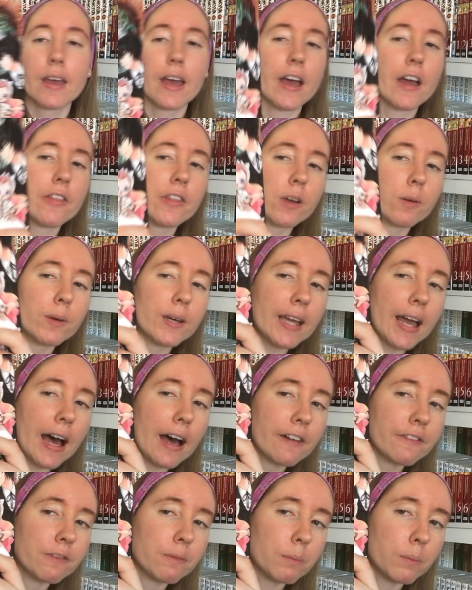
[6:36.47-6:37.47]
And then we
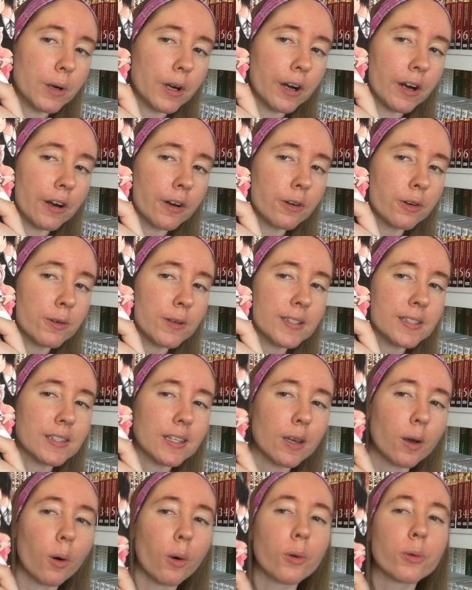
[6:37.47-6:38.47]
have Mur, who is
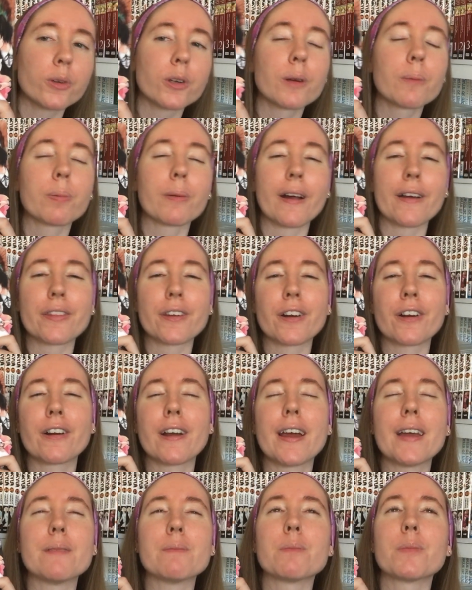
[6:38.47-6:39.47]
the older brother,
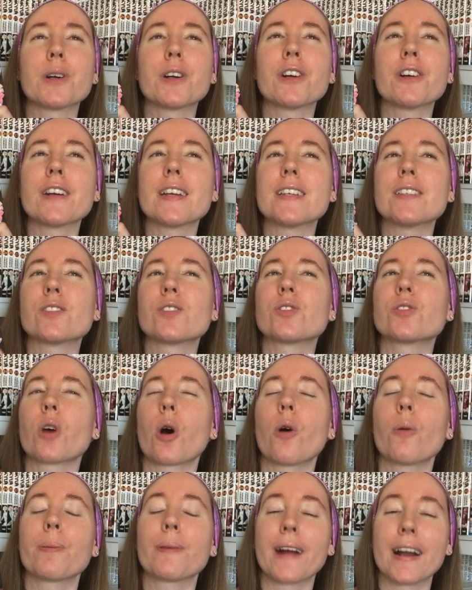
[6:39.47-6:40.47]
and Mur is
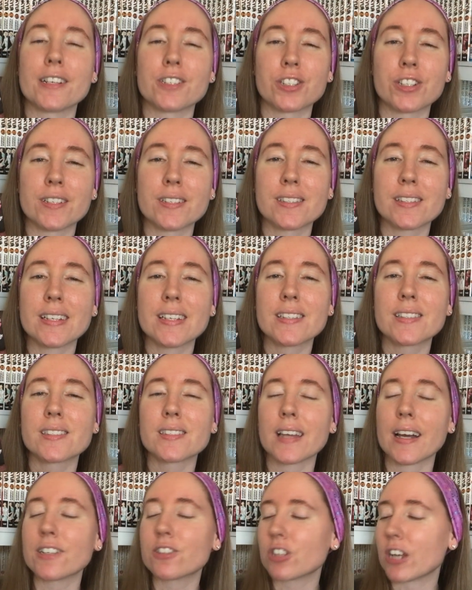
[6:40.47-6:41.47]
so precious. He's
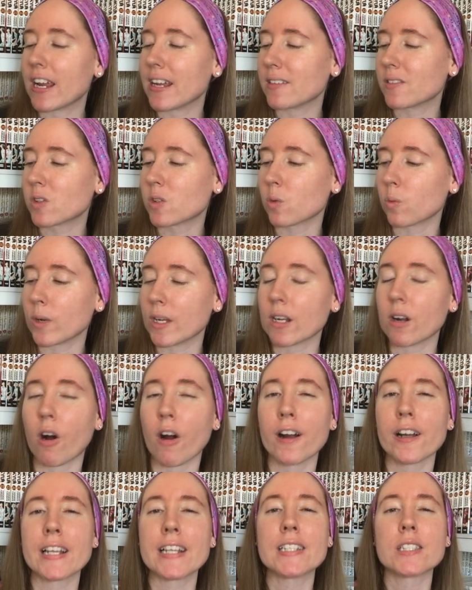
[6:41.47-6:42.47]
such a
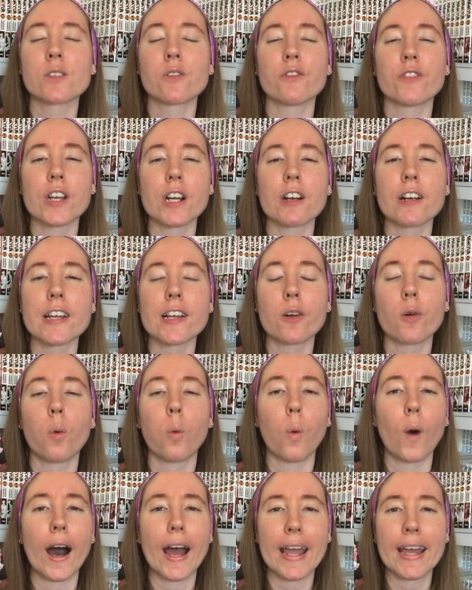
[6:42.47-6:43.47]
sweetheart. He's very
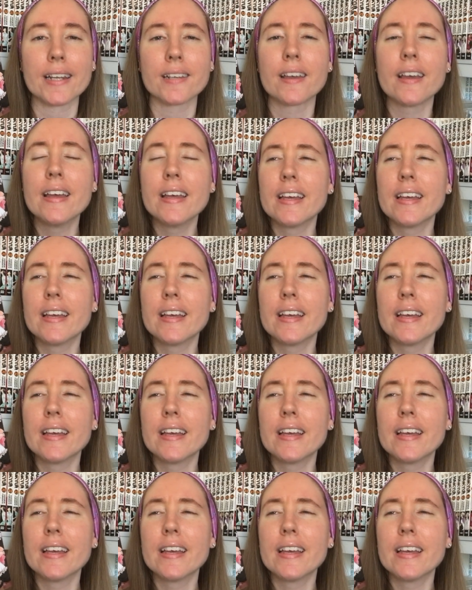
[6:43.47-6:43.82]
quiet.